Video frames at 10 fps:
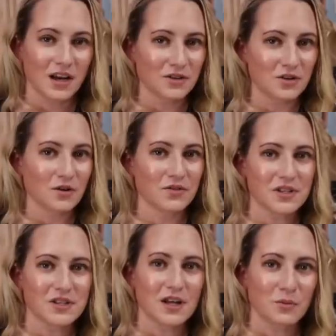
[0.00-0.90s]
I'd go with
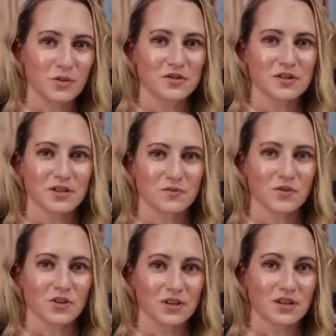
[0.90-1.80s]
the snail mucin. It
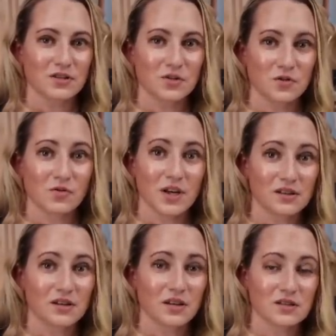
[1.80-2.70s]
really can do
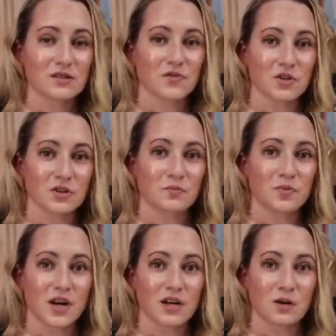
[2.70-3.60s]
great things for
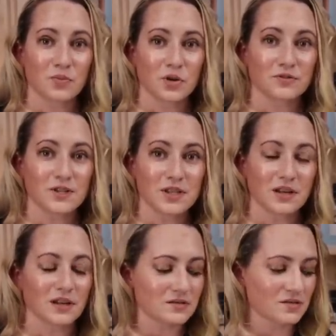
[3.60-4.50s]
breakout-prone
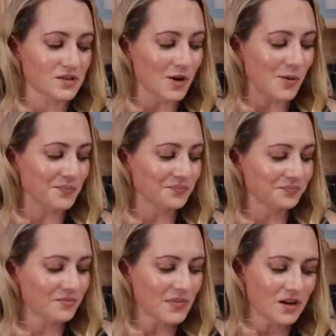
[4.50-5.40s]
skin. So,
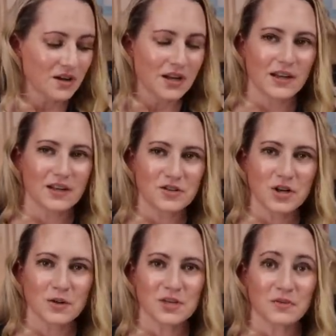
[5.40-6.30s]
and then in
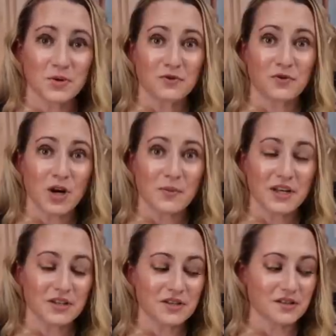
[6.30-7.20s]
terms of
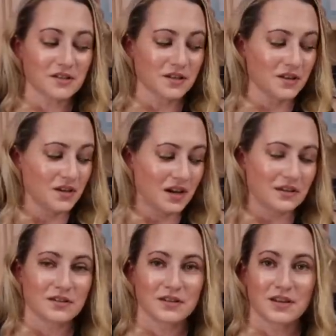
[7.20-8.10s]
performance,
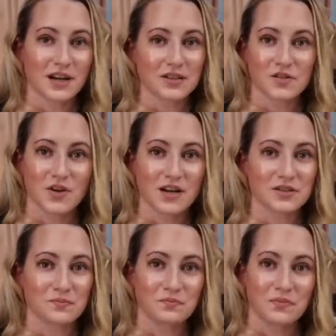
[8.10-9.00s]
the
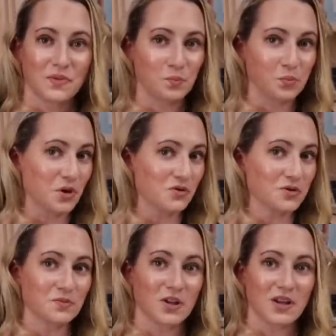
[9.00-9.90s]
COSRX
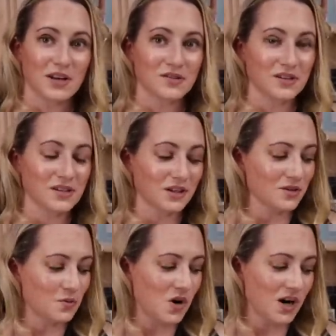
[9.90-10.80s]
blows a lot of things out
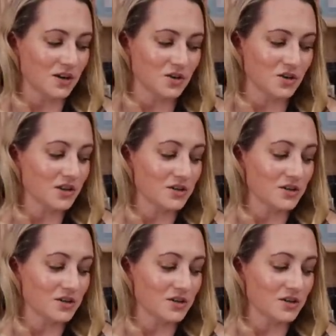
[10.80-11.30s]
of the water.